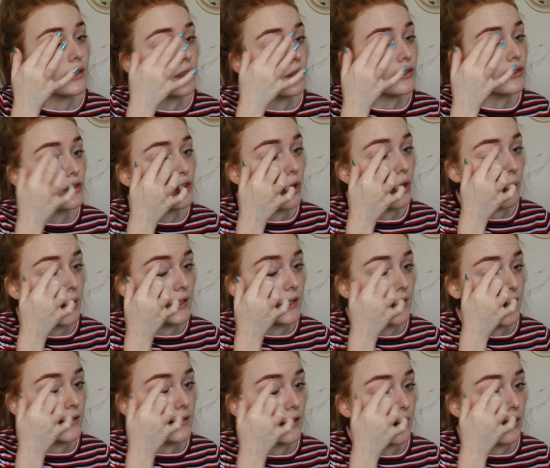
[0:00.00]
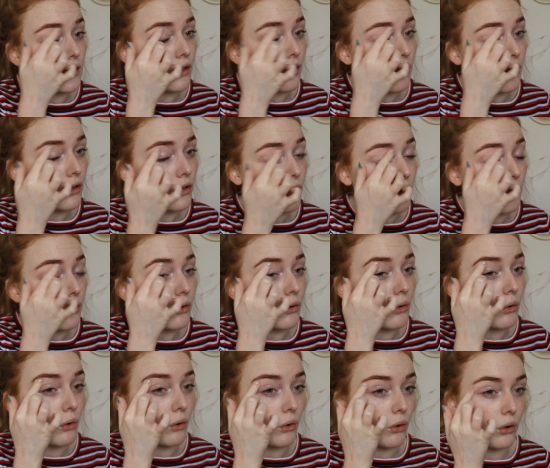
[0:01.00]
so it doesn't look
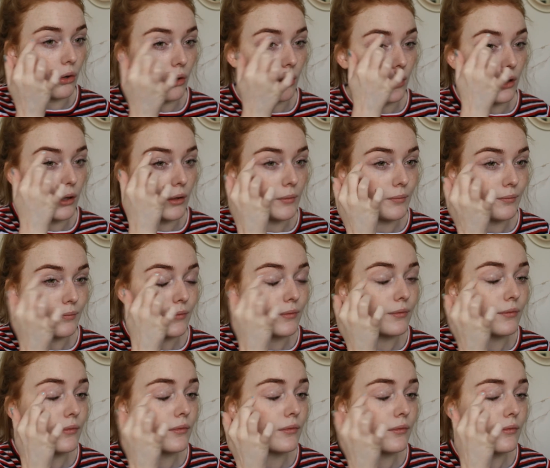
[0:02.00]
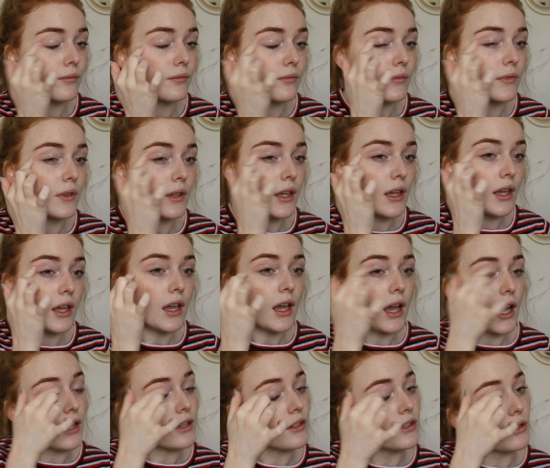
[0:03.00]
all,
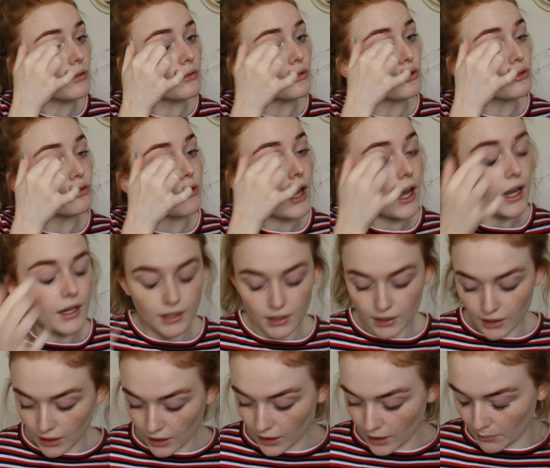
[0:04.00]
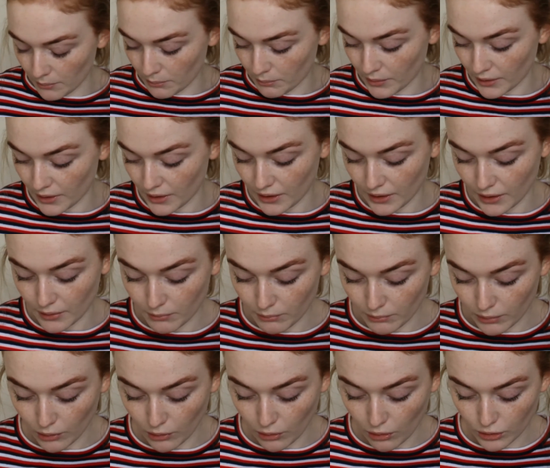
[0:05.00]
I don't know, dry and clumpy and
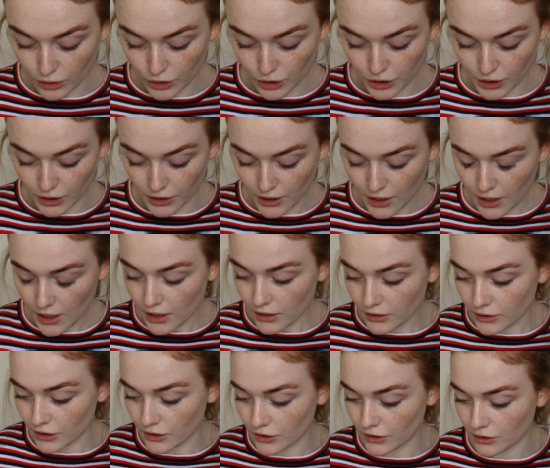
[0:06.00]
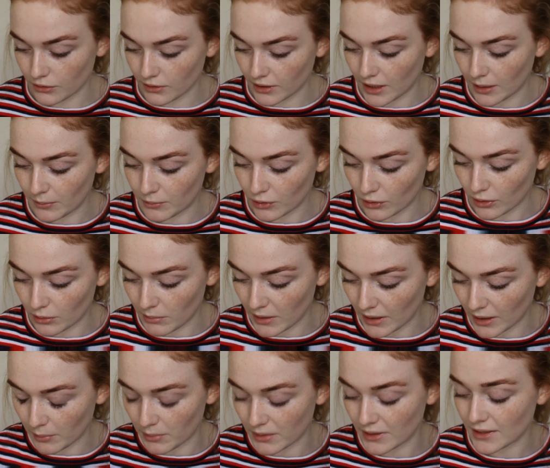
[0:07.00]
blotchy, just so it keeps all the
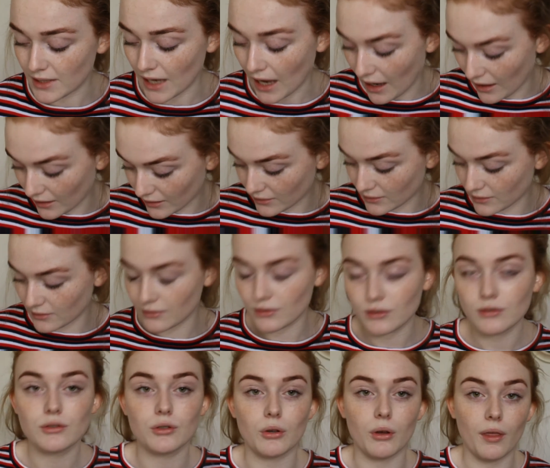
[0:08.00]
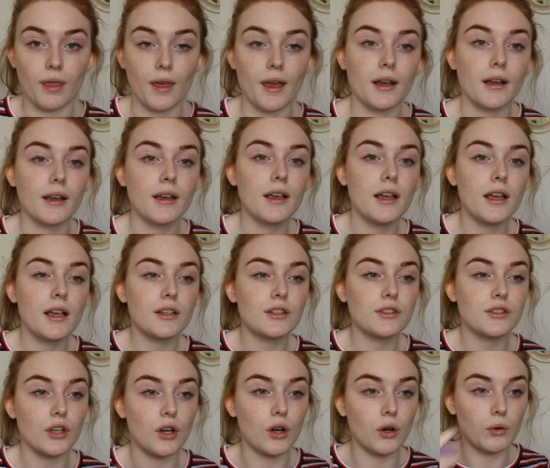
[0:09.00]
makeup intact sort of thing.
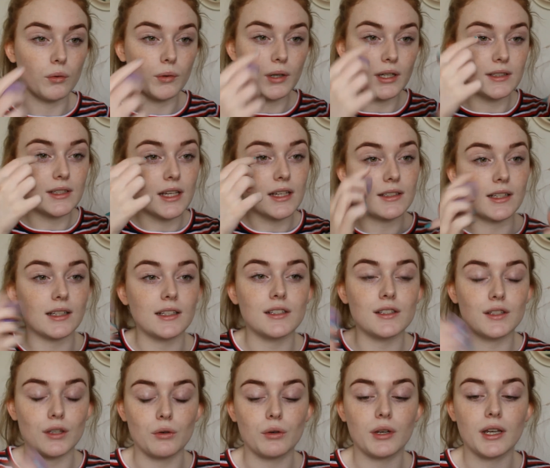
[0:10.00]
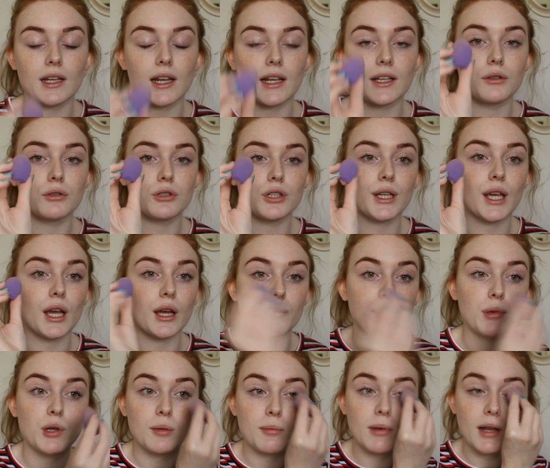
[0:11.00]
So because that's like soaking, I usually get a
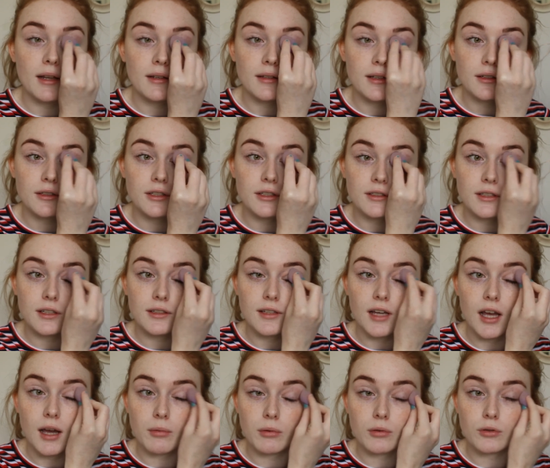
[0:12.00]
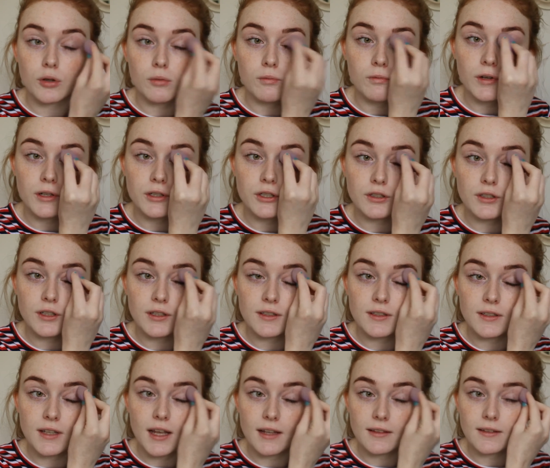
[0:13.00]
beauty blender just to dab on top of it, just to
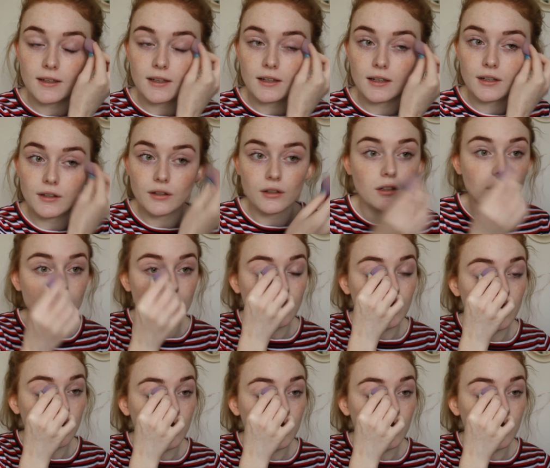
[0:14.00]
set it a little.